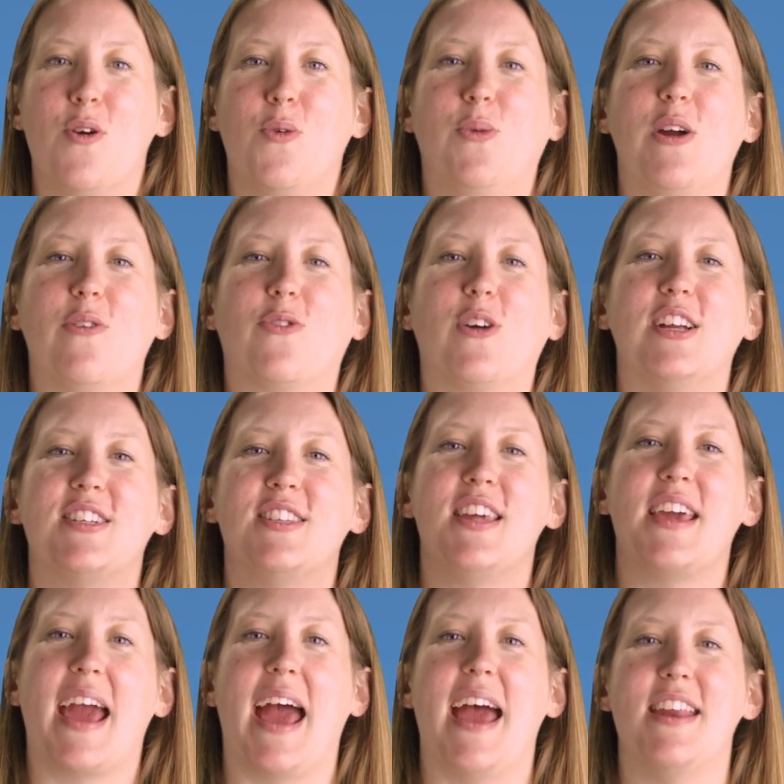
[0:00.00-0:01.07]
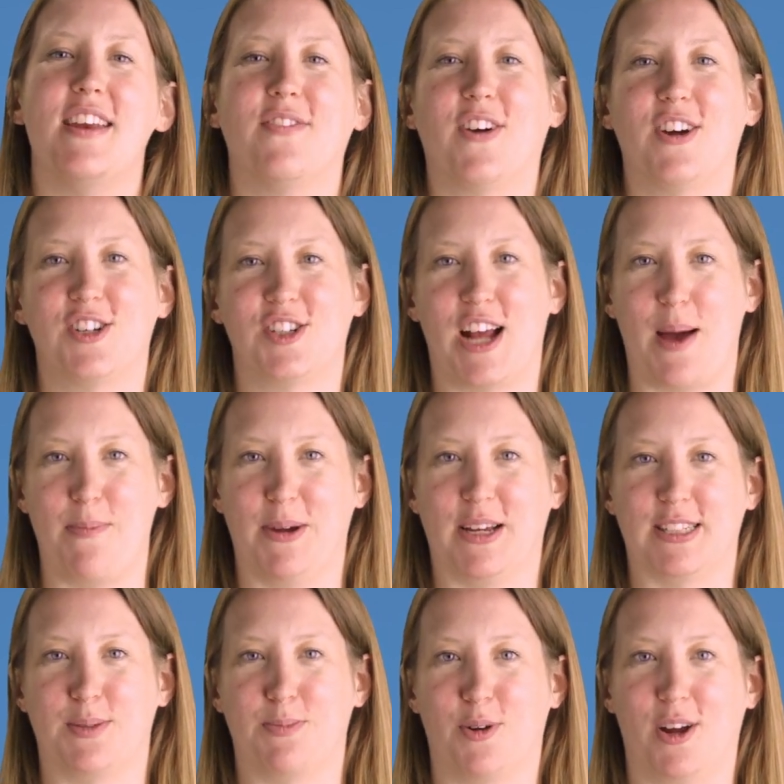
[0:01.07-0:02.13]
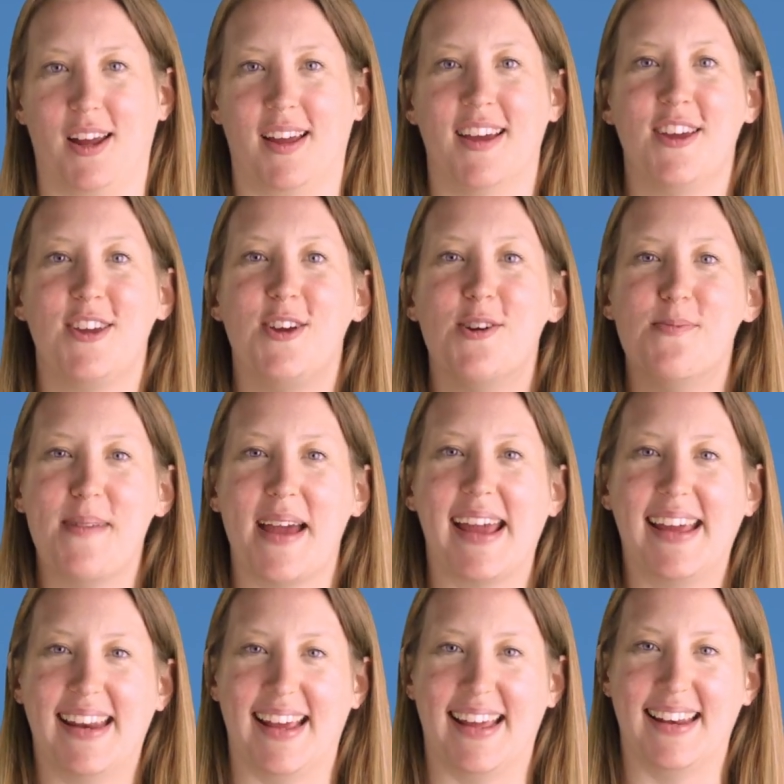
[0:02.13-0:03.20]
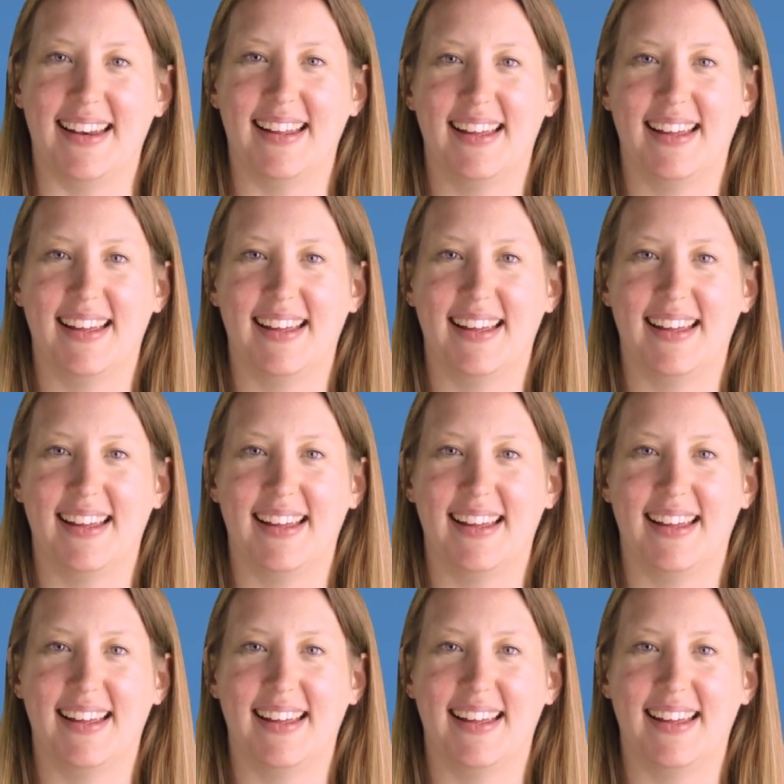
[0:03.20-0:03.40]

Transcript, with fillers: We've reached the end of our shopping spree. You made it!